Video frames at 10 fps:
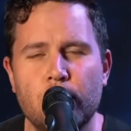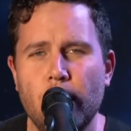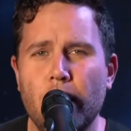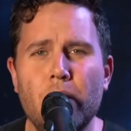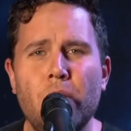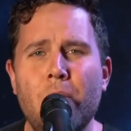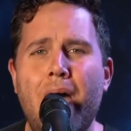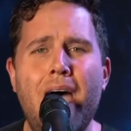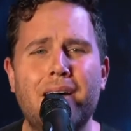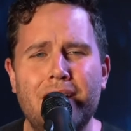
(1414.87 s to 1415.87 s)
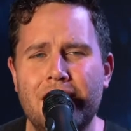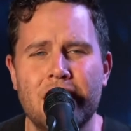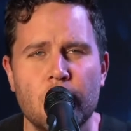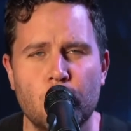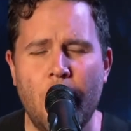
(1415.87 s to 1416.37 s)
You are
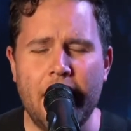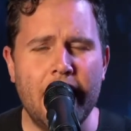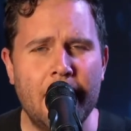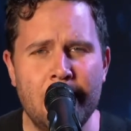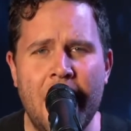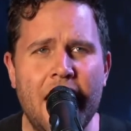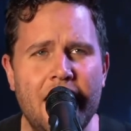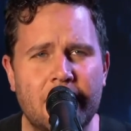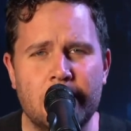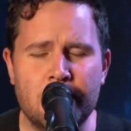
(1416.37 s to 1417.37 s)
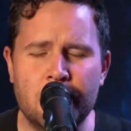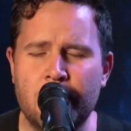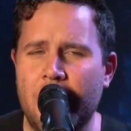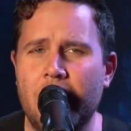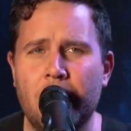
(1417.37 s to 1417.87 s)
waymaker,
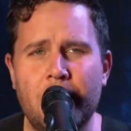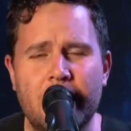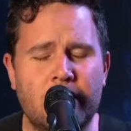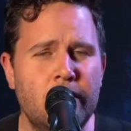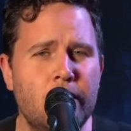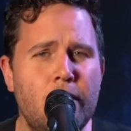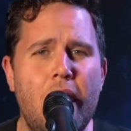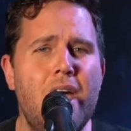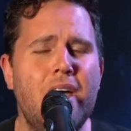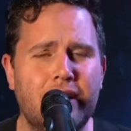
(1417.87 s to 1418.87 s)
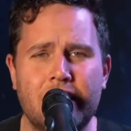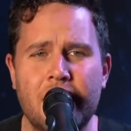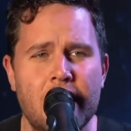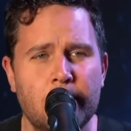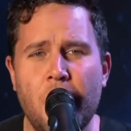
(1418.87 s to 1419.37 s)
miracle
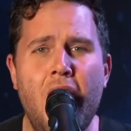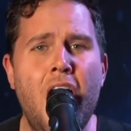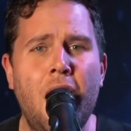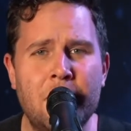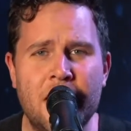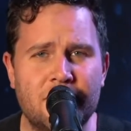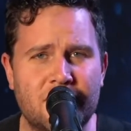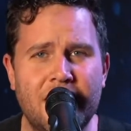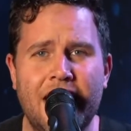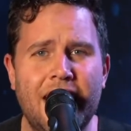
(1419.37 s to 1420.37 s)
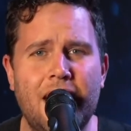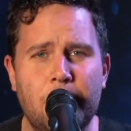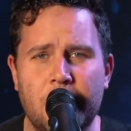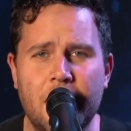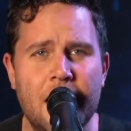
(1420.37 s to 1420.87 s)
worker, promise
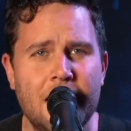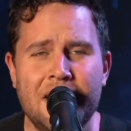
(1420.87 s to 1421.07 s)
keeper,